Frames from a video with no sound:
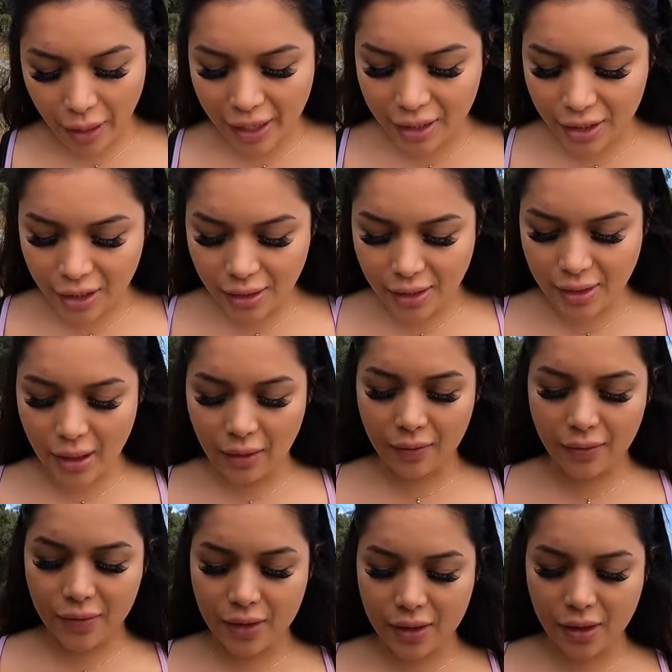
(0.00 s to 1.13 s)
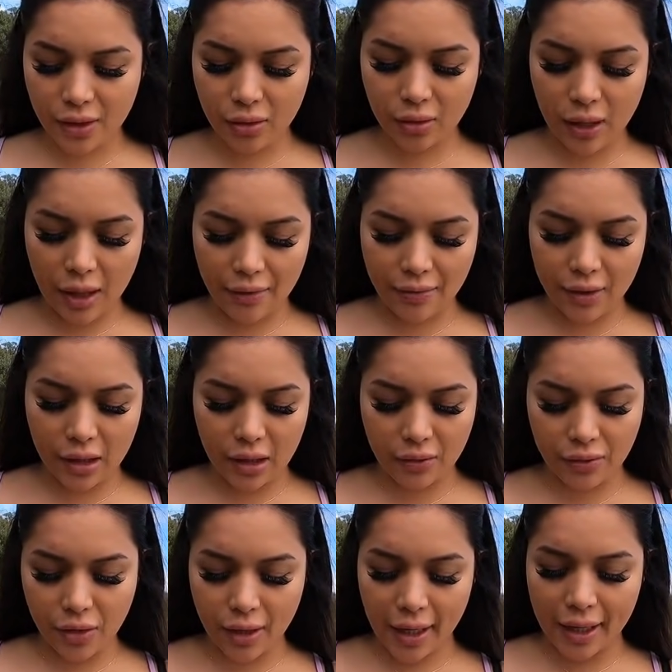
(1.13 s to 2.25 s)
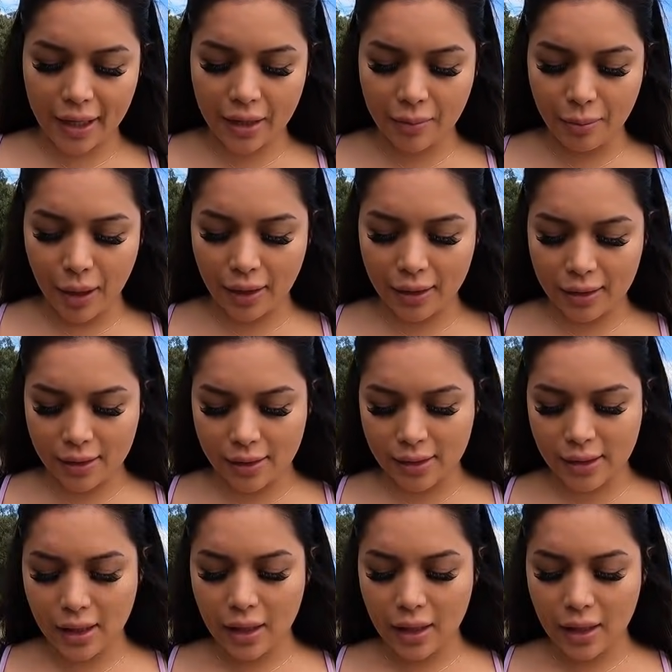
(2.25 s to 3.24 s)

patience and physical effort of creating balance.